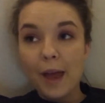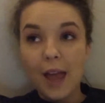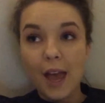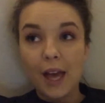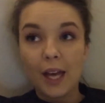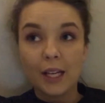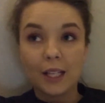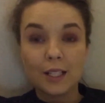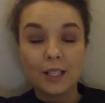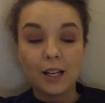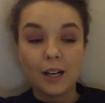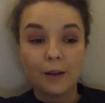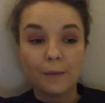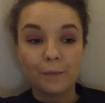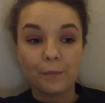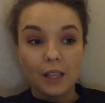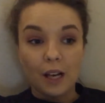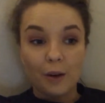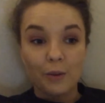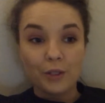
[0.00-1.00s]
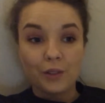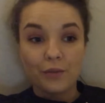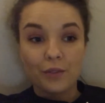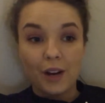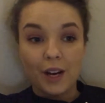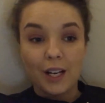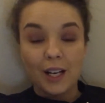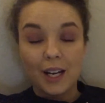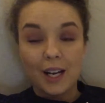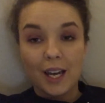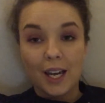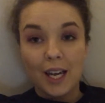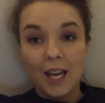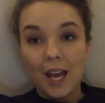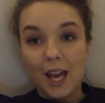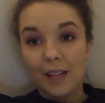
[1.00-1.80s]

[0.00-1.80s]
and that was Friday night.